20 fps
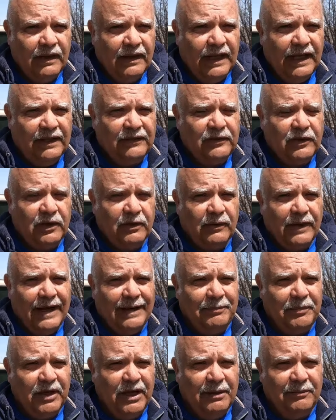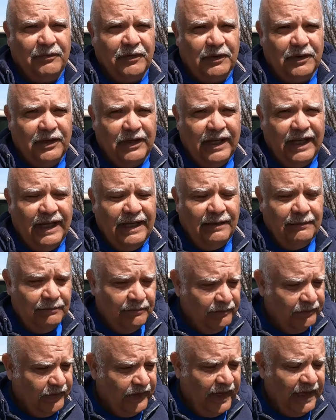that's going to wrap it up for today.
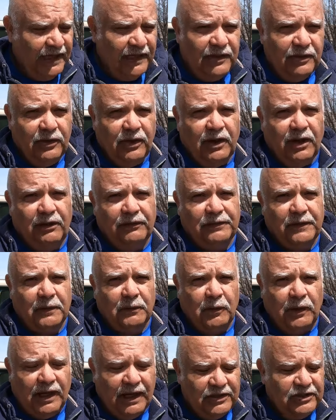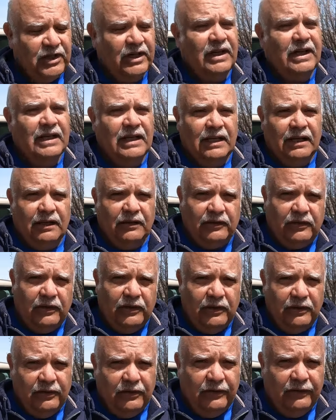Thank you all for watching. To
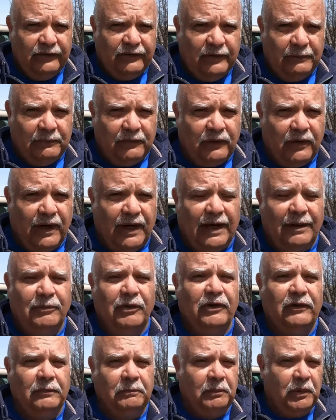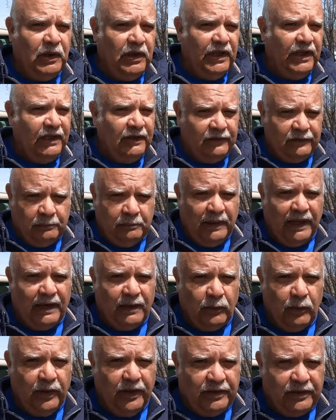you new subscribers, please
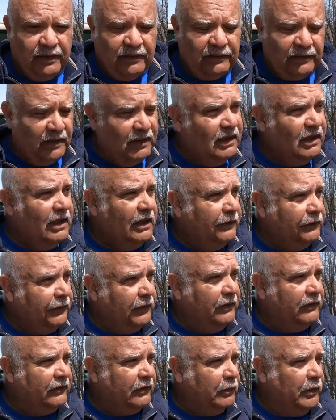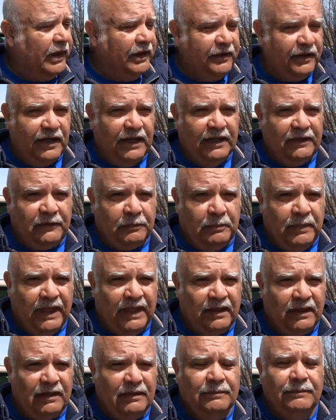bear with us. As soon as the weather gets
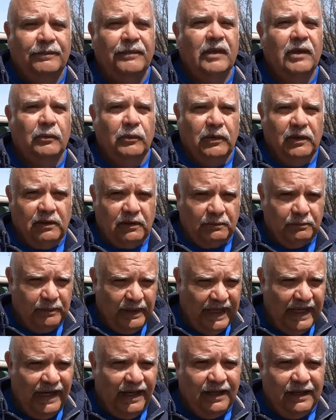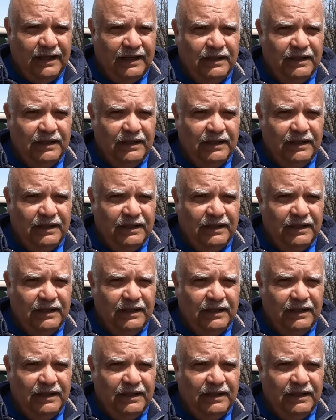better, we'll be out